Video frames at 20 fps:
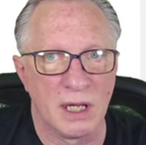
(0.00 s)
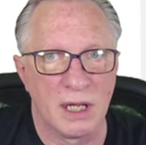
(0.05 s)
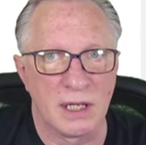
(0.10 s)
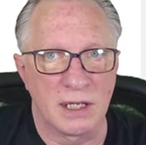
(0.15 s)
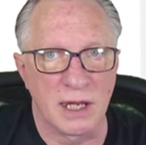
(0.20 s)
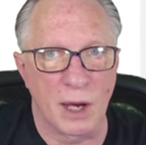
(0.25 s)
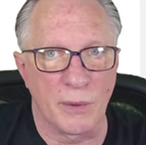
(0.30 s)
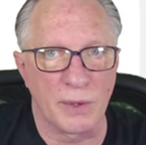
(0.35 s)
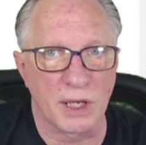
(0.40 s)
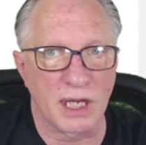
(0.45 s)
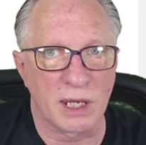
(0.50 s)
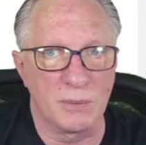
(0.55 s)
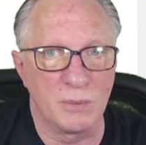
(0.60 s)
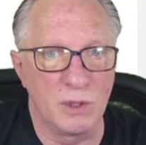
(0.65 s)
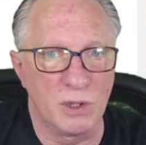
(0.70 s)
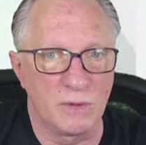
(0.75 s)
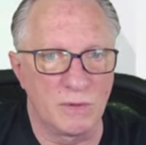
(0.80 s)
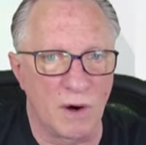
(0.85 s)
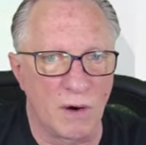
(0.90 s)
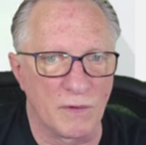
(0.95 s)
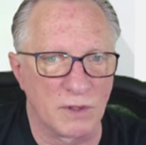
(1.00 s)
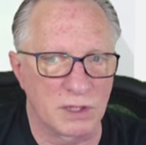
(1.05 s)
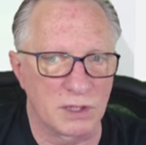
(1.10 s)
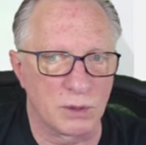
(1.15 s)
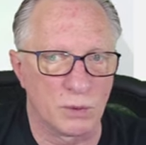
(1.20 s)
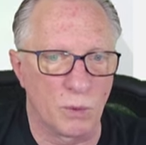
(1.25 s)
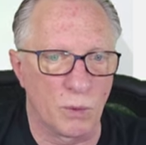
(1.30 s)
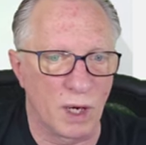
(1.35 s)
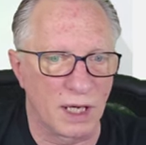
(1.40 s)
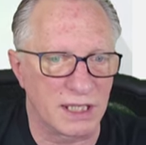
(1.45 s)
Now we can move over to
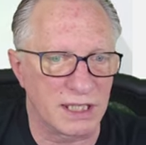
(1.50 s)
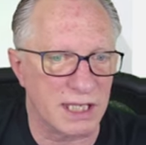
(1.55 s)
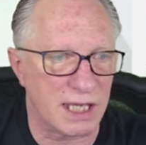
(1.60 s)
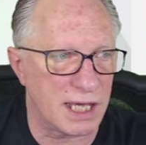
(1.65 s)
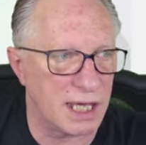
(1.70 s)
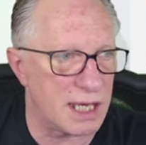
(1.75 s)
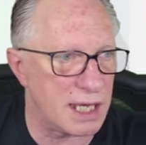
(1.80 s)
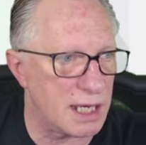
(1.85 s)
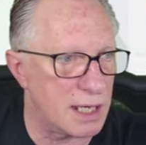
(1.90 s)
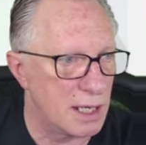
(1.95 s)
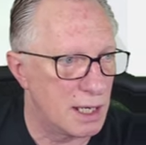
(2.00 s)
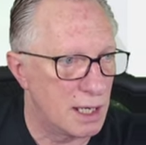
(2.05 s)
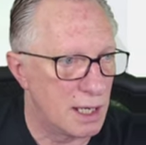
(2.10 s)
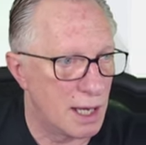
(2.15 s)
OneKey.